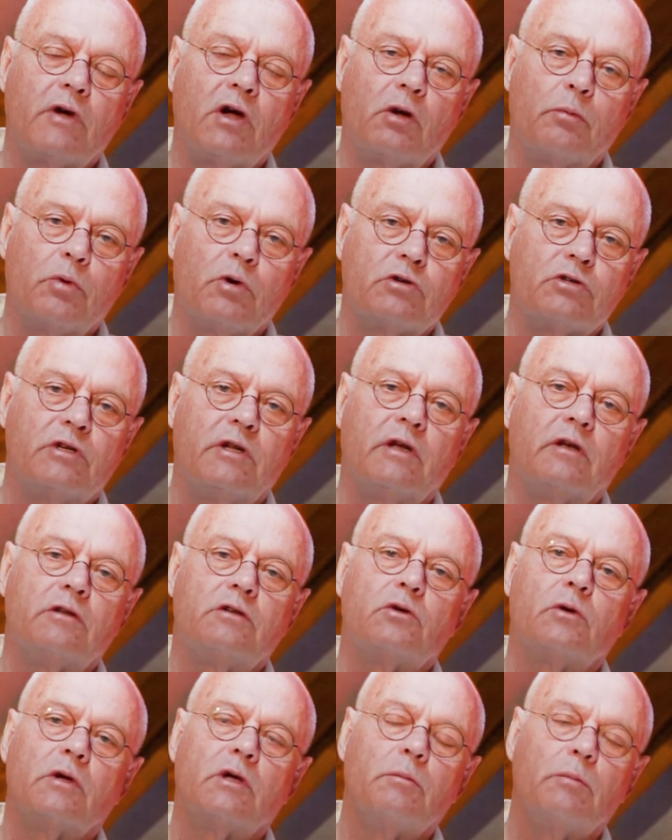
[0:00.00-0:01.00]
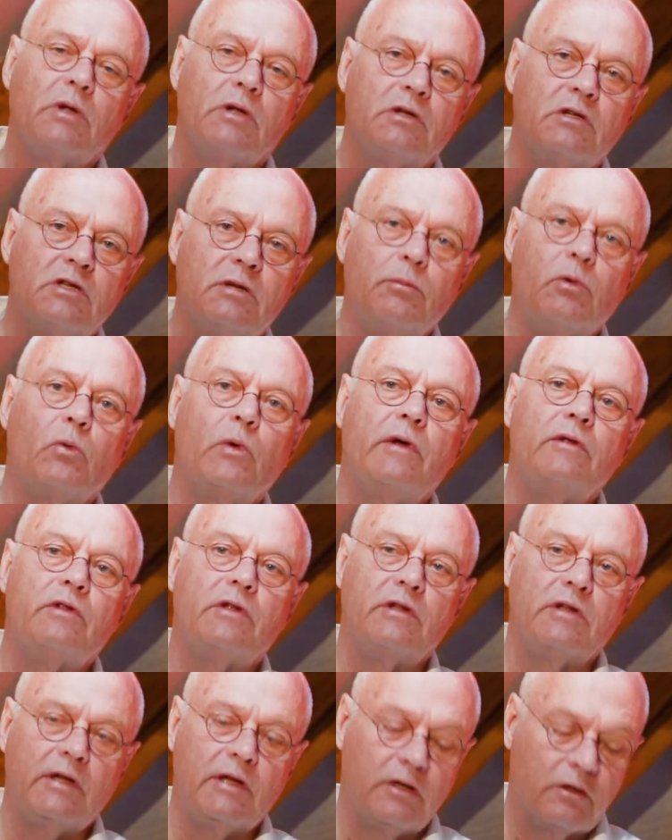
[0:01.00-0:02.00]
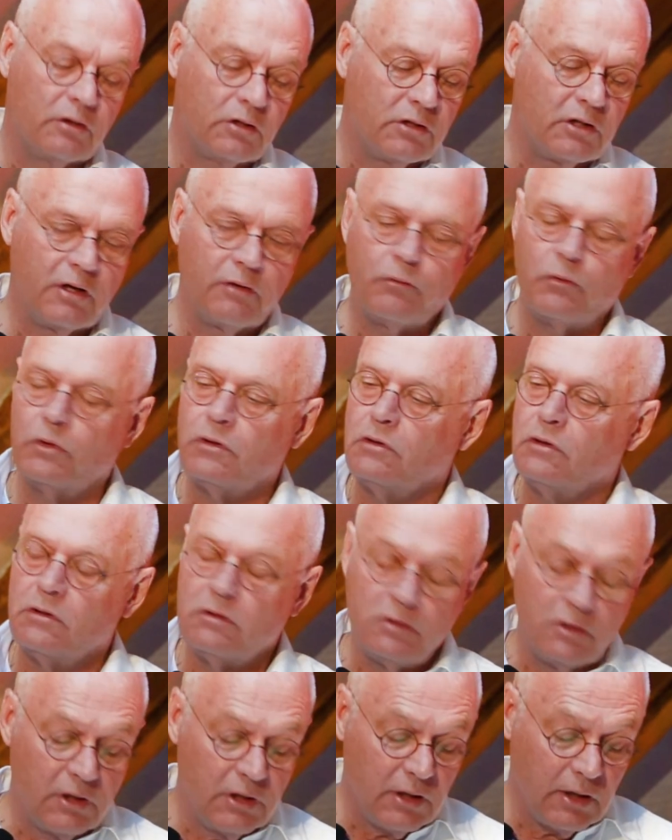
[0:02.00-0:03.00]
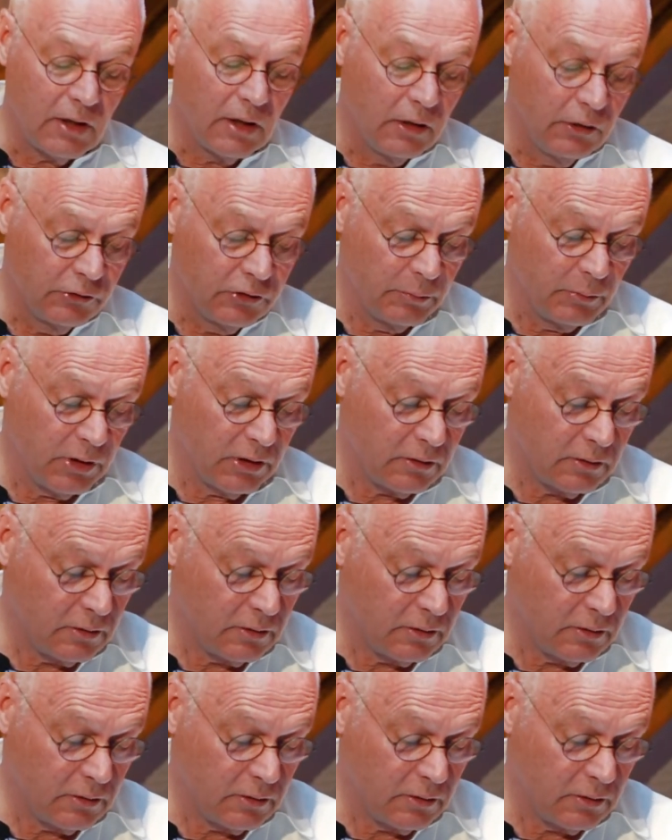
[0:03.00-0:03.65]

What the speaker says: our personality so it can be assimilated to the inner self, which is the ultimate.